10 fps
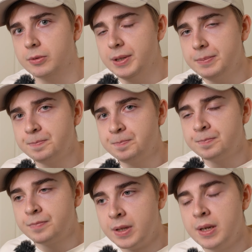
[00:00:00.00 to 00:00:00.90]
right?
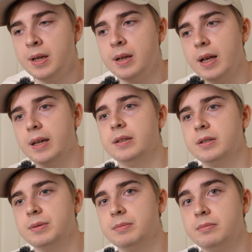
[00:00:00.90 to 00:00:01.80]

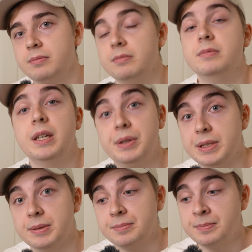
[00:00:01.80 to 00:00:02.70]
And there
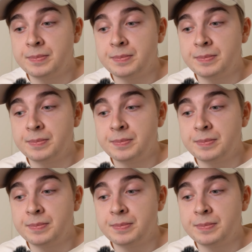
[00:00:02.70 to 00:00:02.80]
is.